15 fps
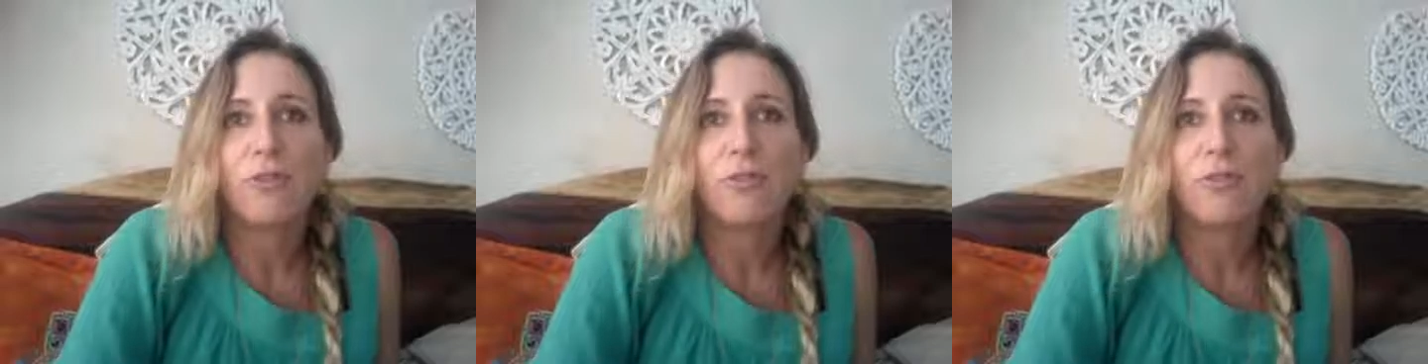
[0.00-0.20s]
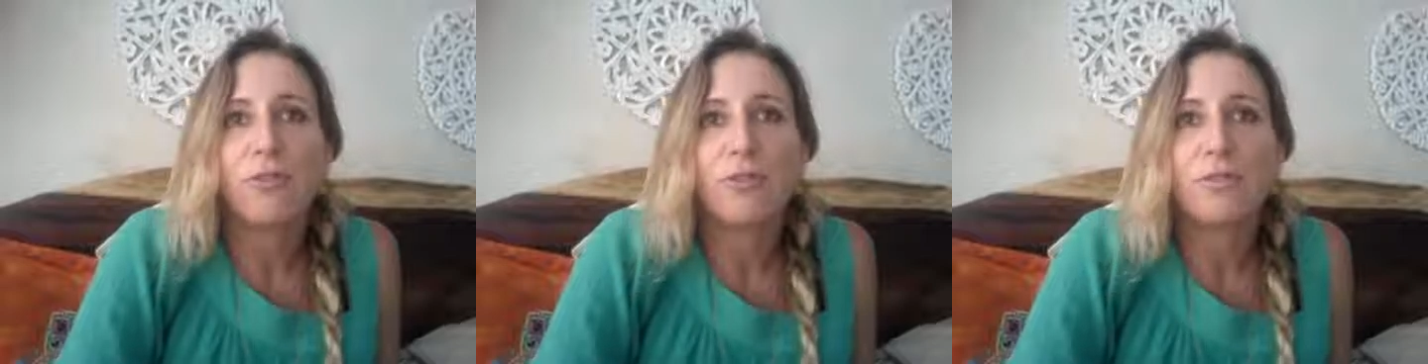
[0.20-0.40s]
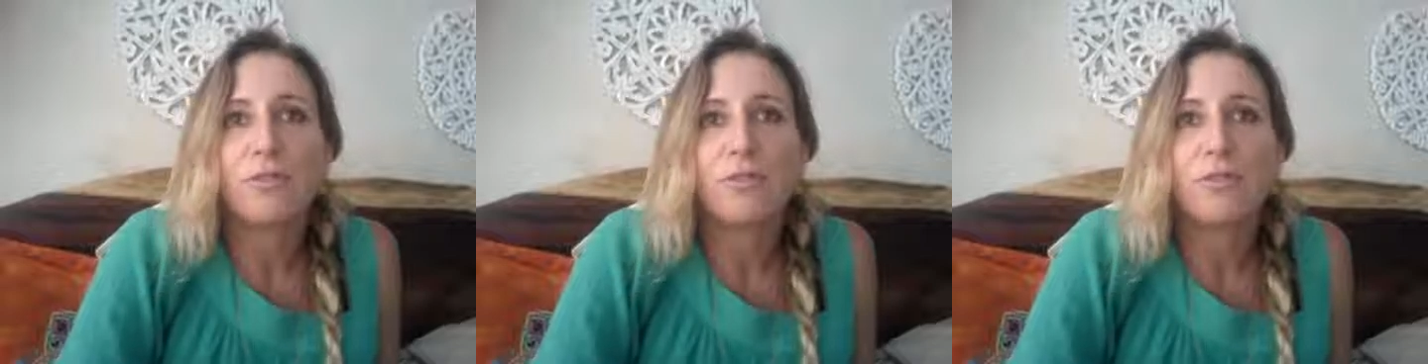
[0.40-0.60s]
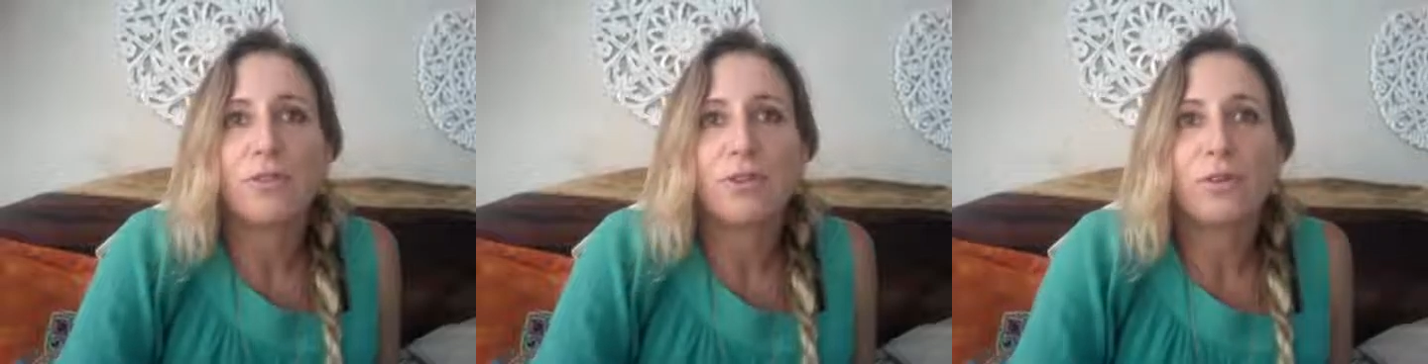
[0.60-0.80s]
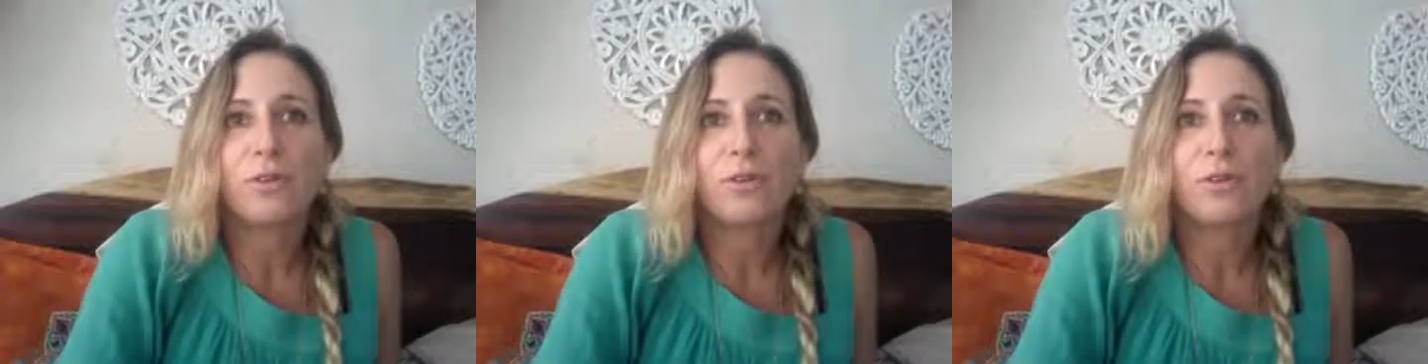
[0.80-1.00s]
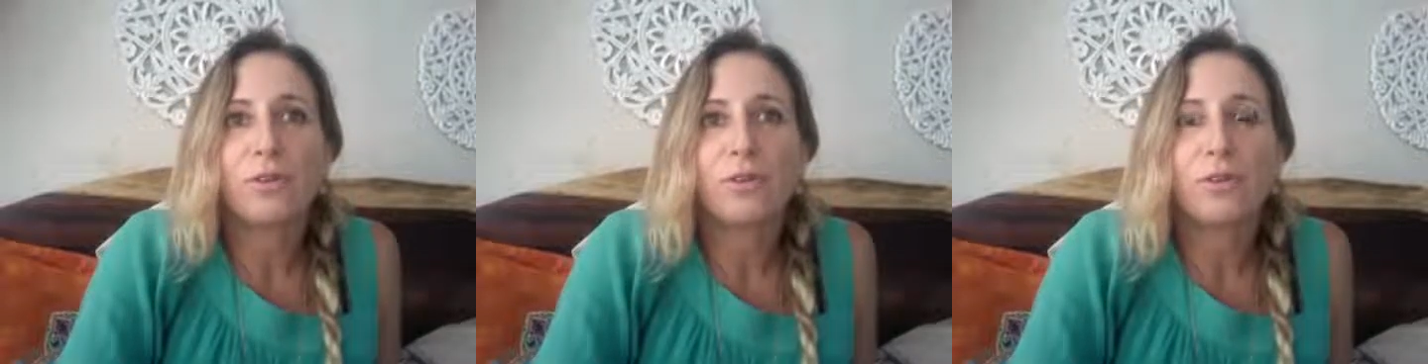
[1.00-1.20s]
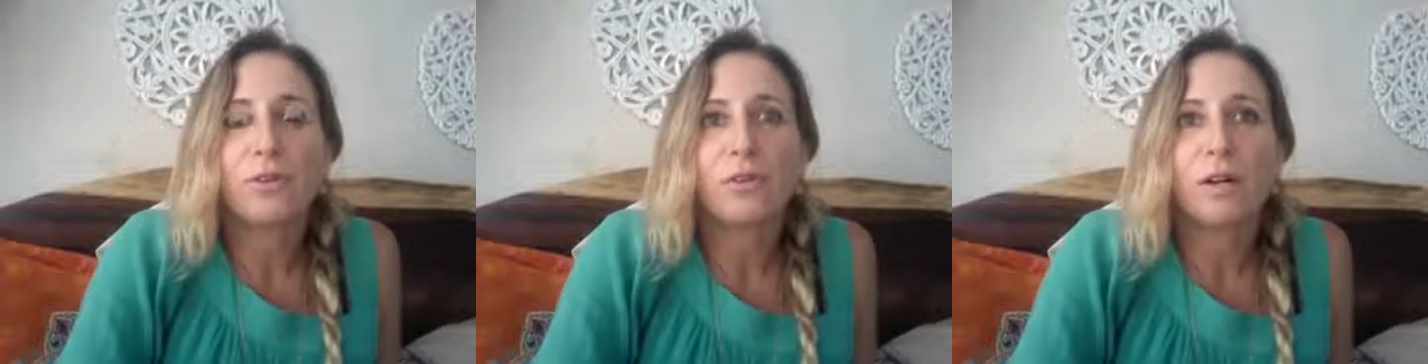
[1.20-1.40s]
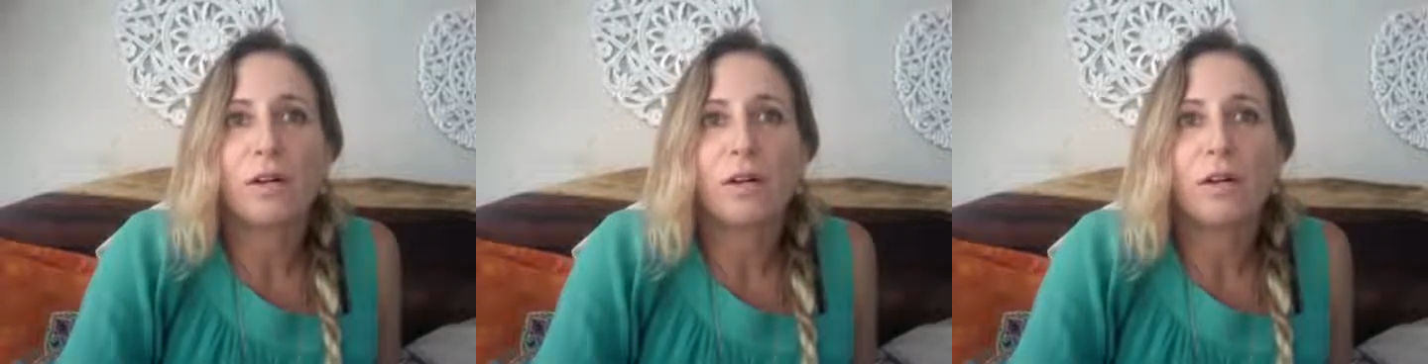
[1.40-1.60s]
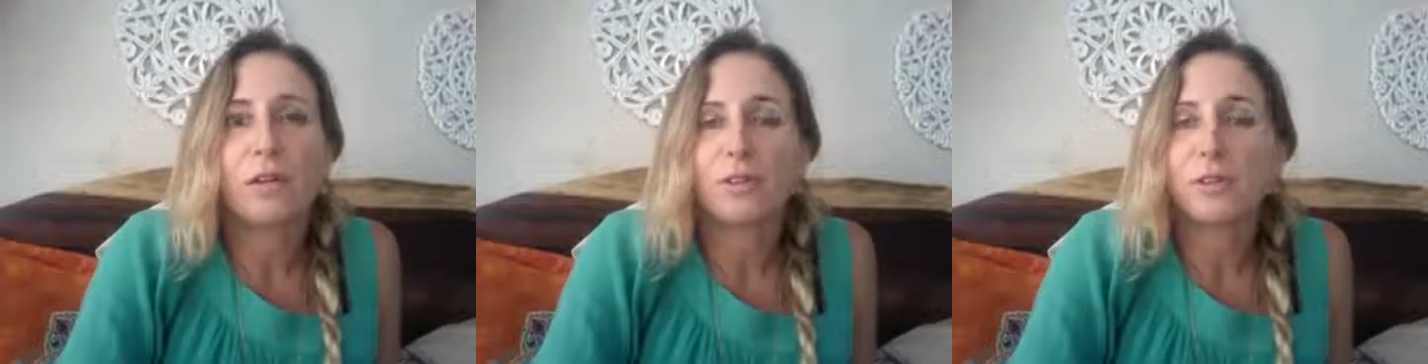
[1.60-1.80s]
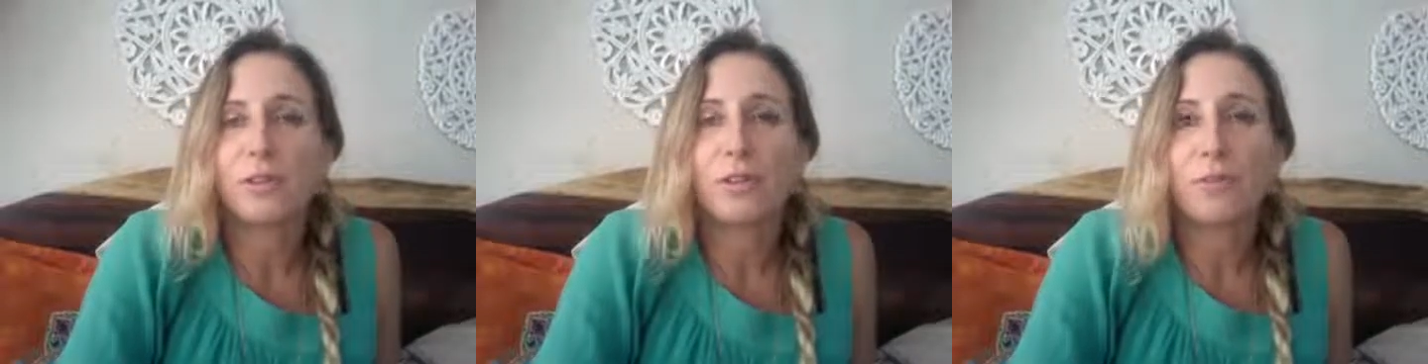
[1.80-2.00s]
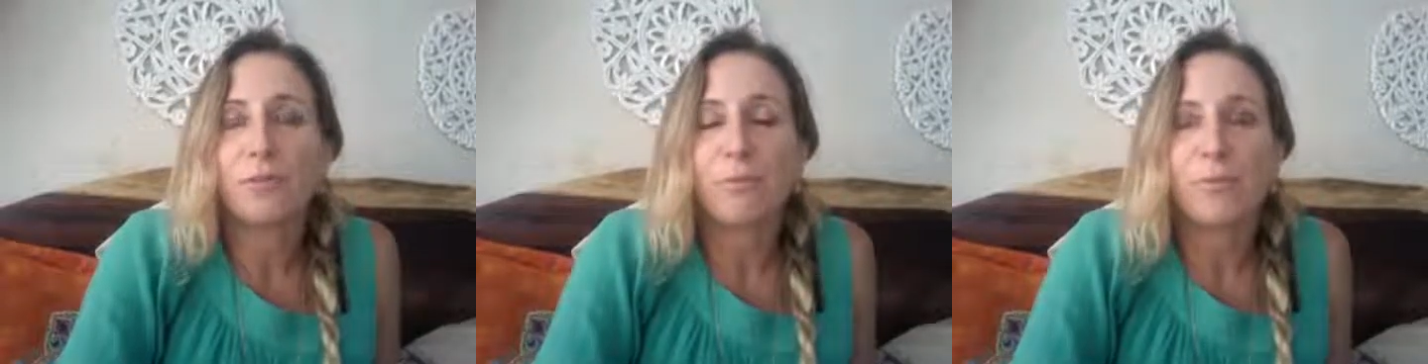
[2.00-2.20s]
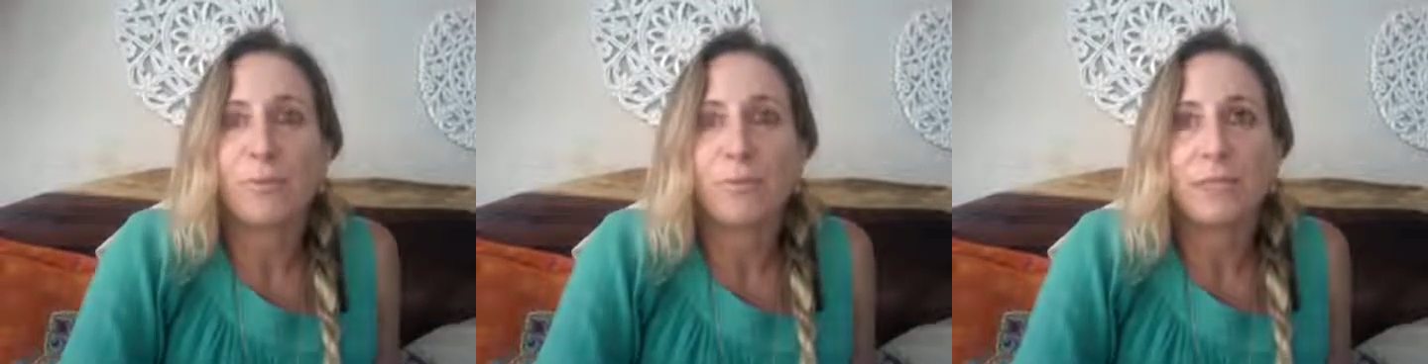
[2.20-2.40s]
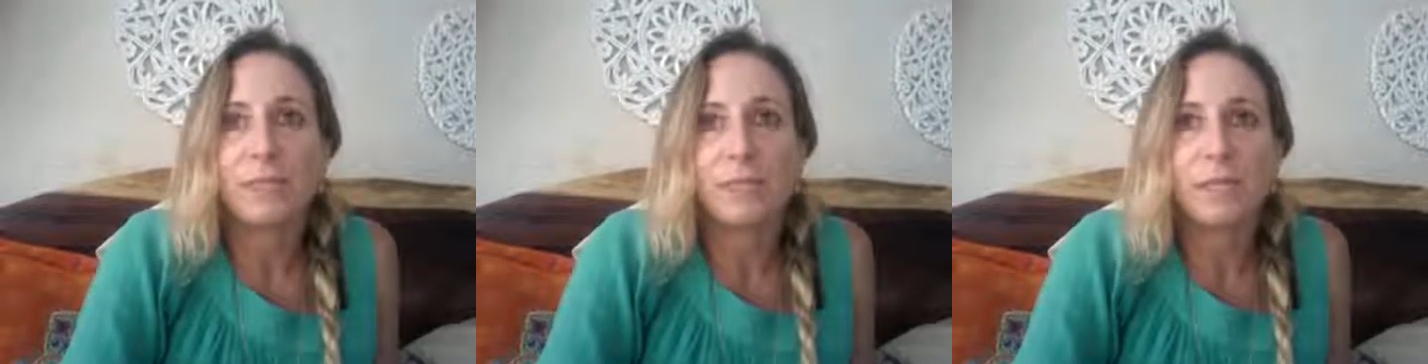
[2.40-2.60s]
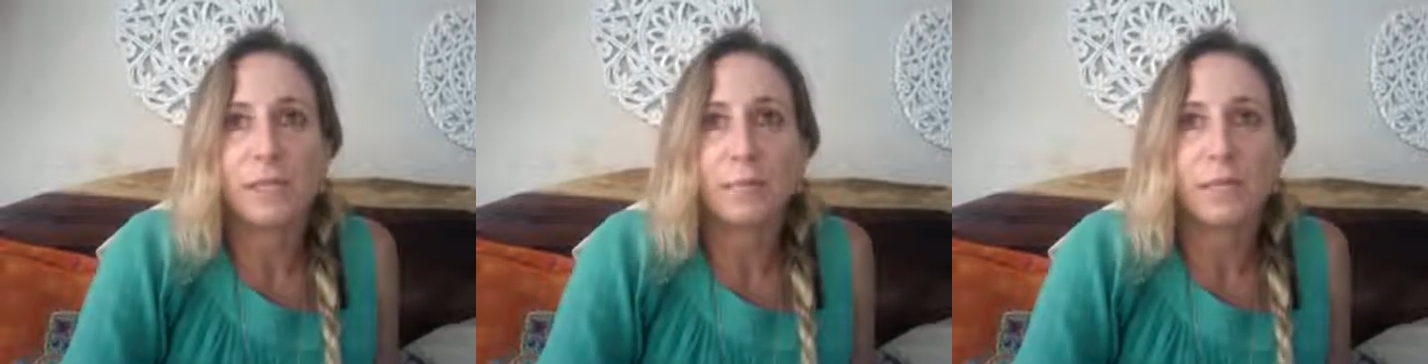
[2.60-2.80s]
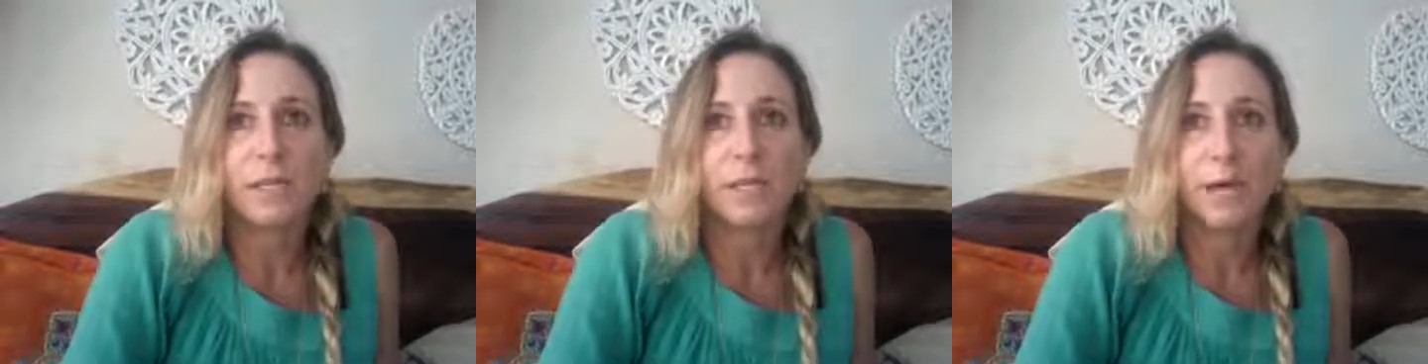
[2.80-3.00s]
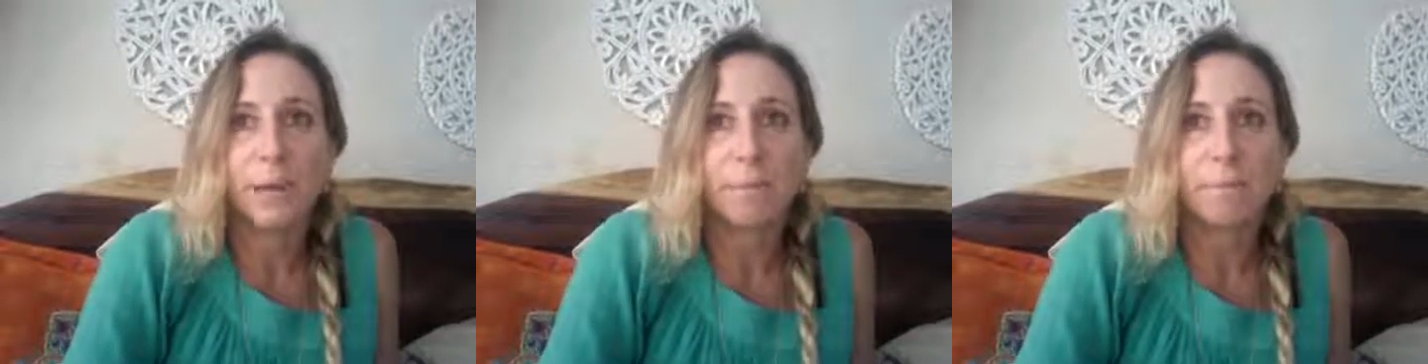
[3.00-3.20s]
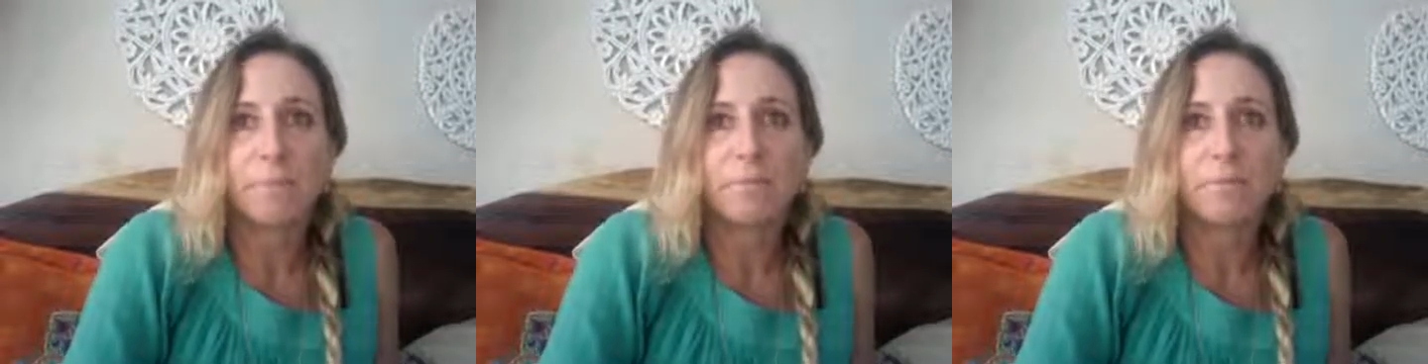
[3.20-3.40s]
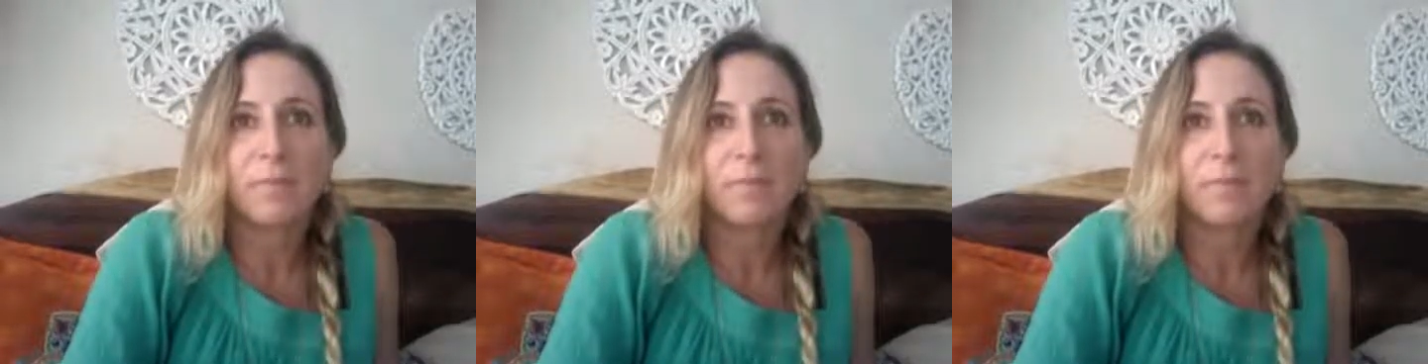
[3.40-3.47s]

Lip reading: For those of you who are, sorry, from 3 to 6 p.m.